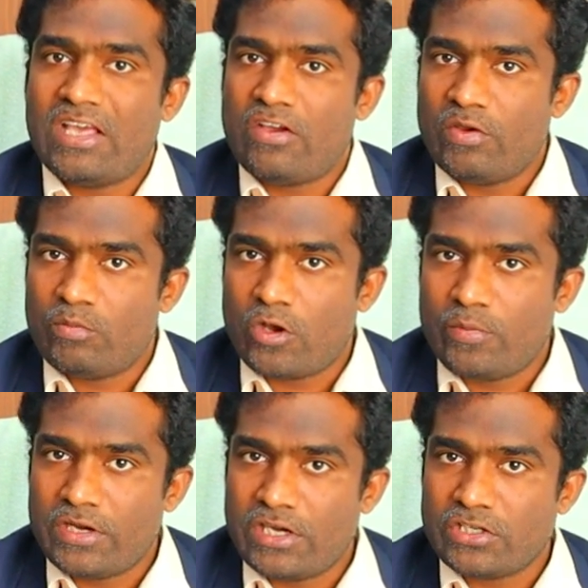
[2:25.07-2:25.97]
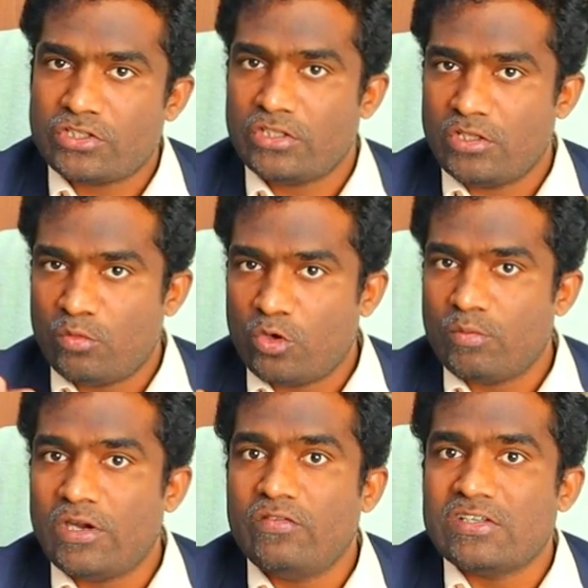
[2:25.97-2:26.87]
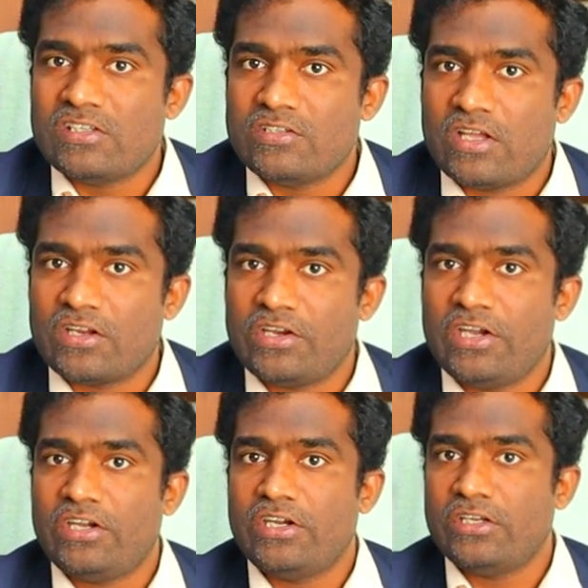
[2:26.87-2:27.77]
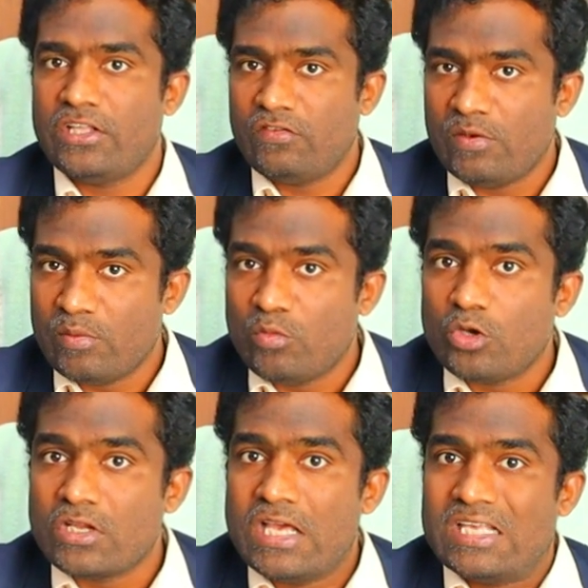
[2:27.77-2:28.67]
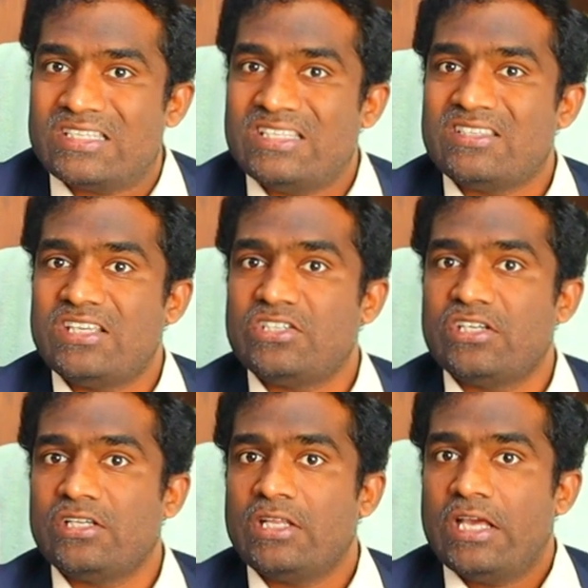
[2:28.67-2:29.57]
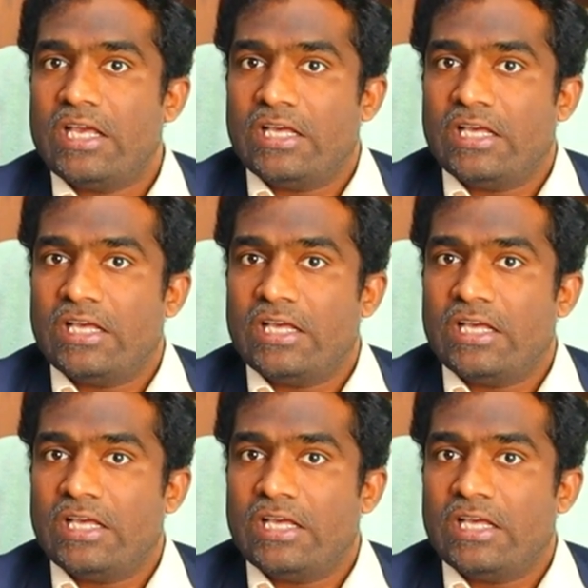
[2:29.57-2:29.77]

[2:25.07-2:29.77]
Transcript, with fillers: they have a proper erection, the more blood vessels are created, there will be more sensation,